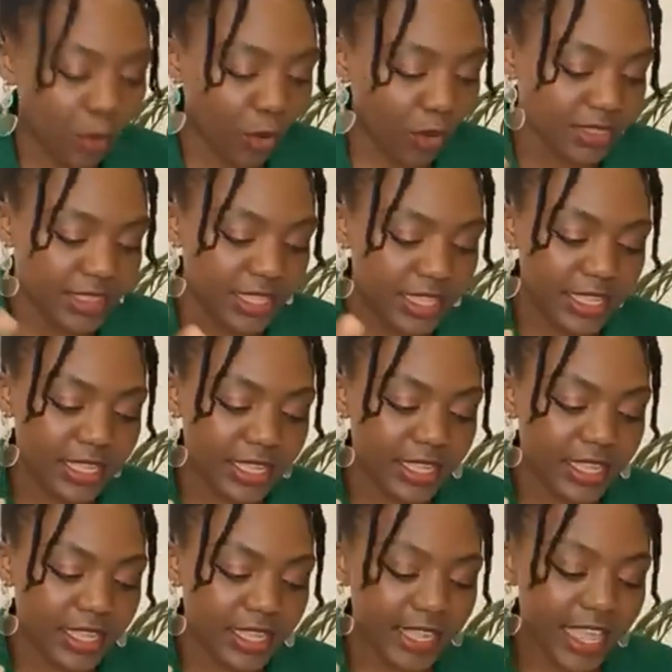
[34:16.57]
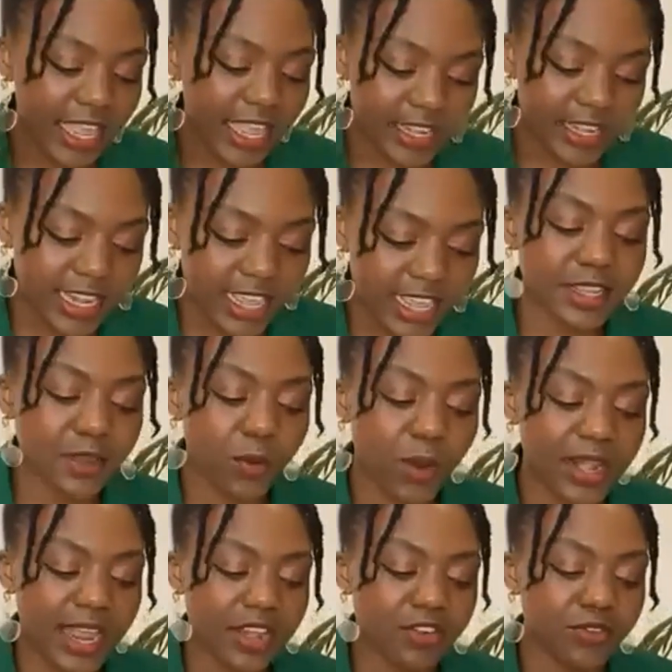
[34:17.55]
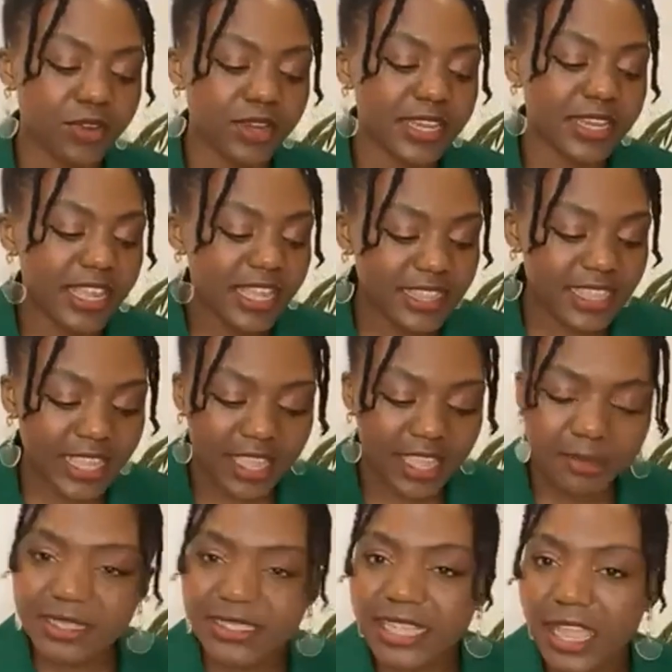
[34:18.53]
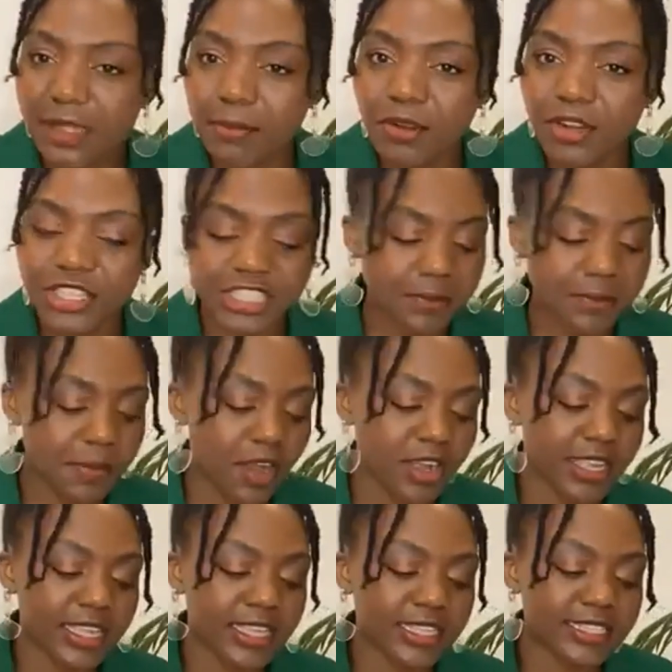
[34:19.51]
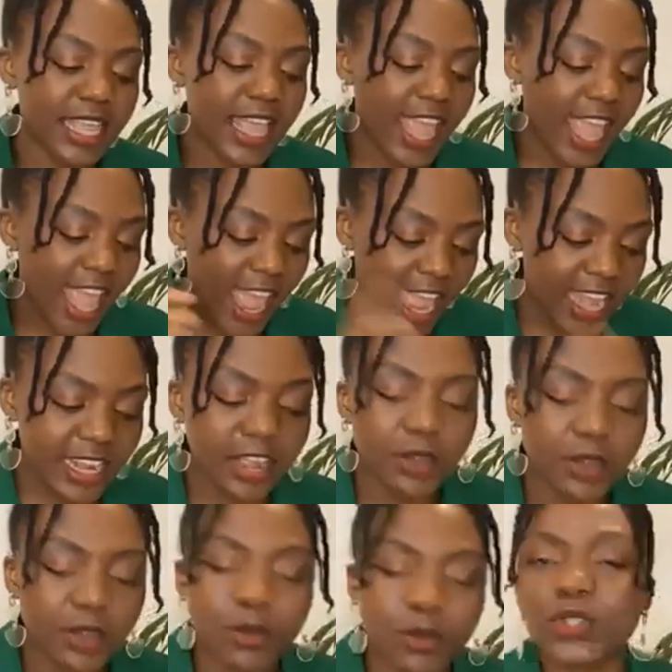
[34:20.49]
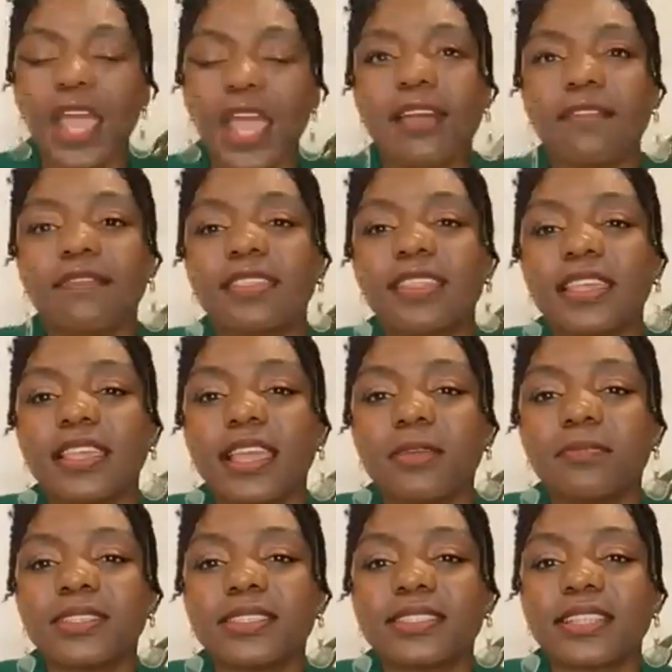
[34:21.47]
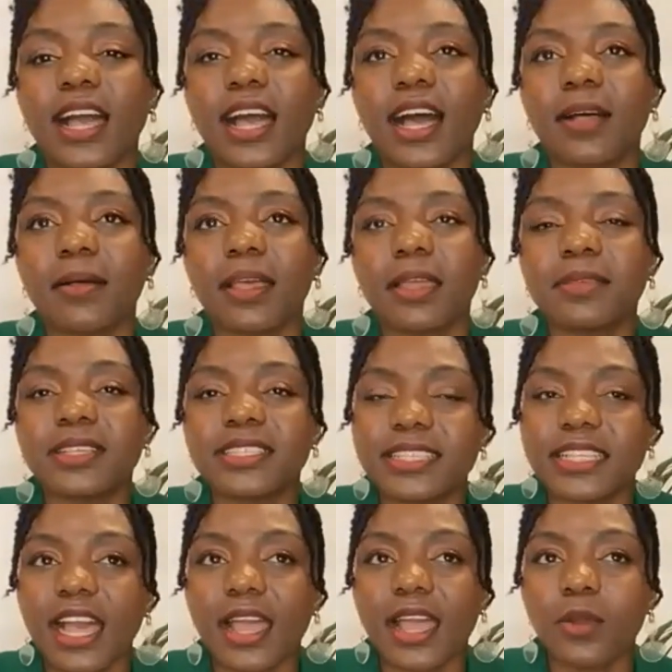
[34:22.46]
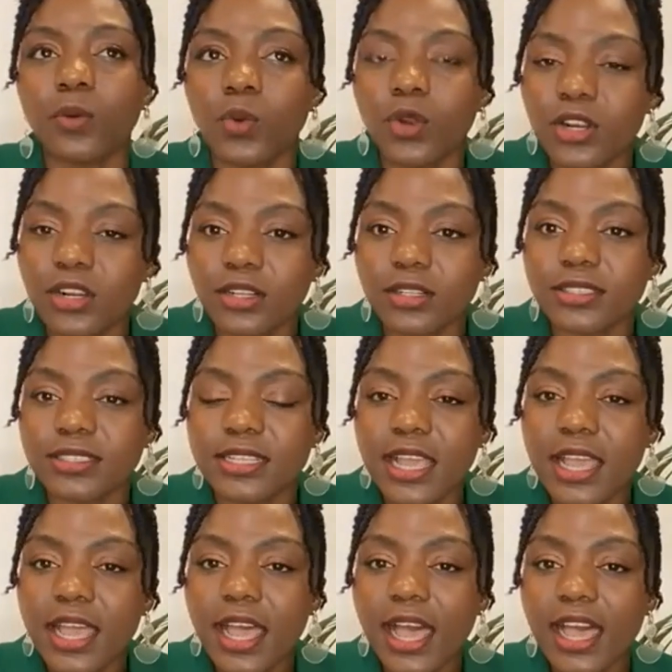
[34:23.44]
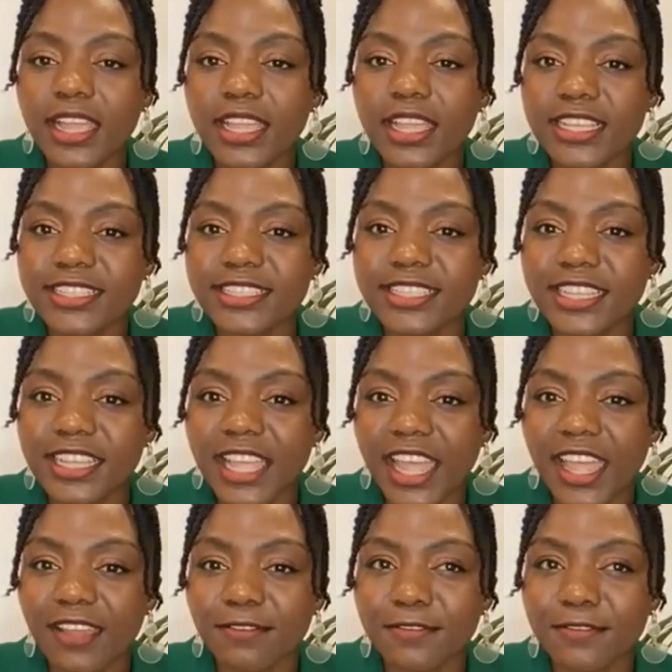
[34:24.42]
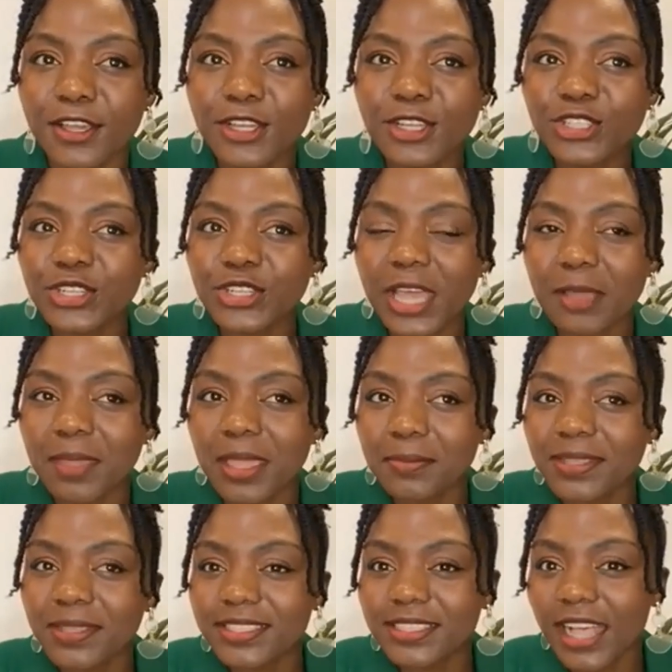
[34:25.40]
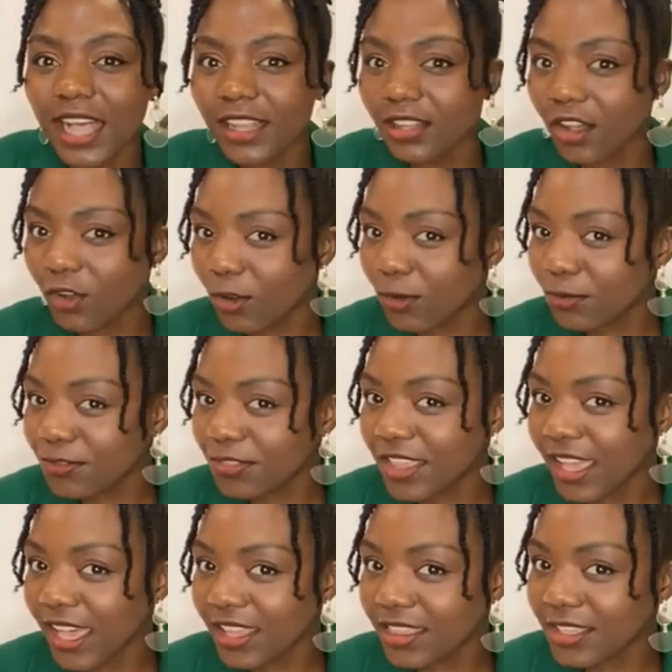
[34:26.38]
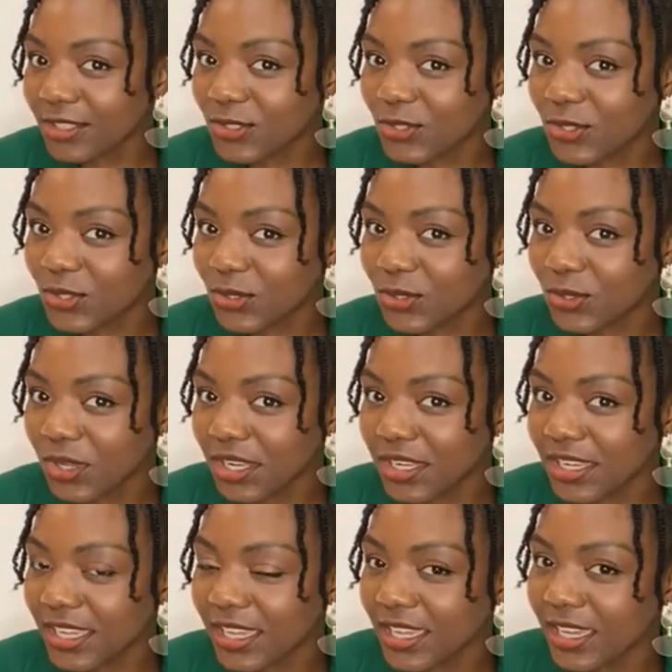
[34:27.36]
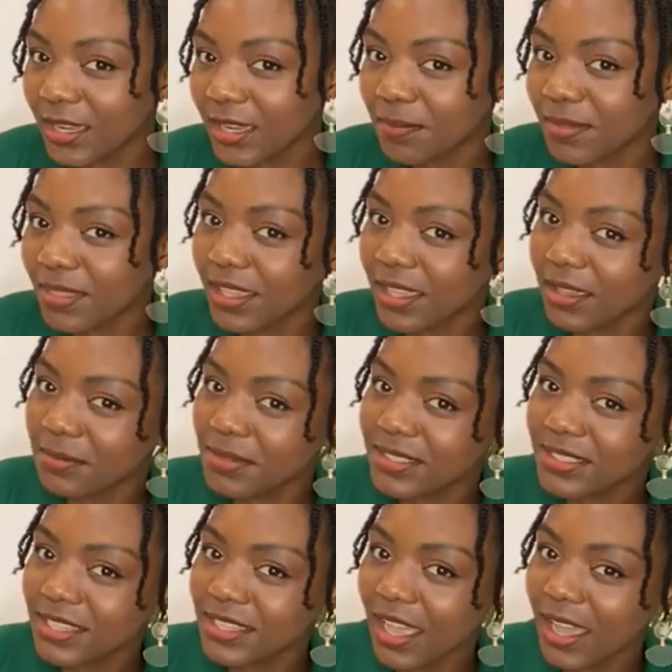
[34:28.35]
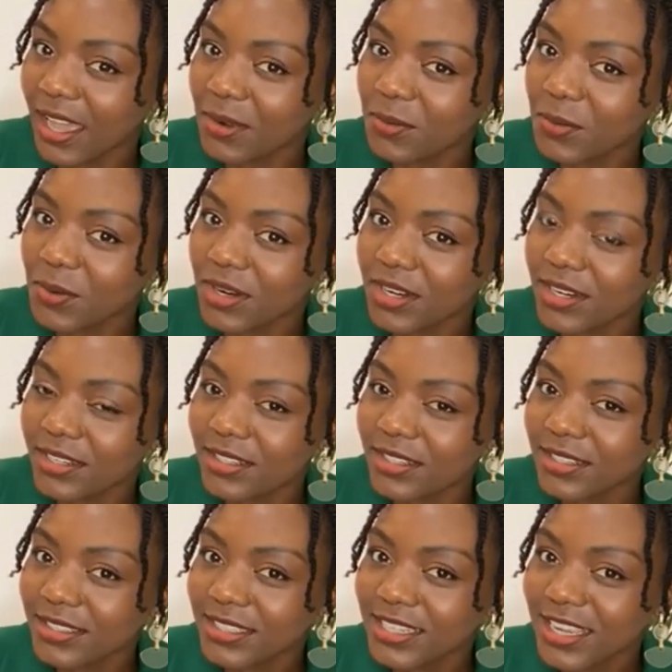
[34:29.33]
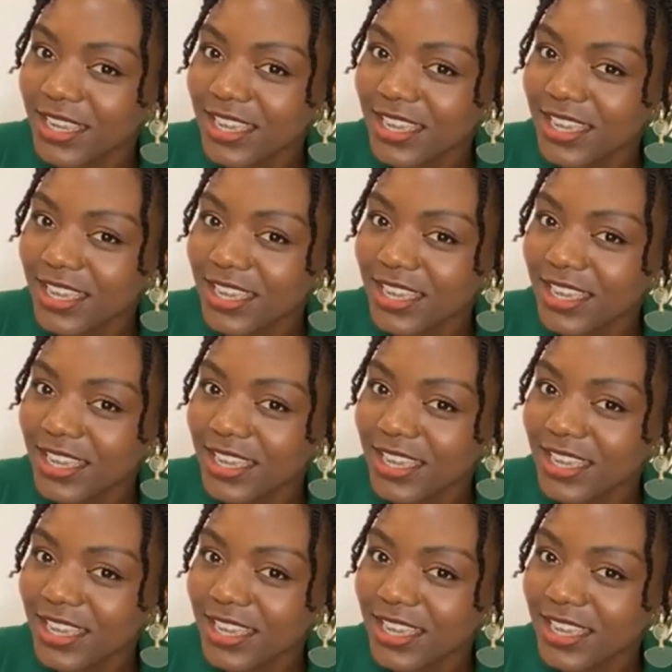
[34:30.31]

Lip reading: the NASDAQ 100, the MSCI Emerging Markets, and I also have the MSCI World ETF, should I maybe sell off the other two and keep the MSCI World?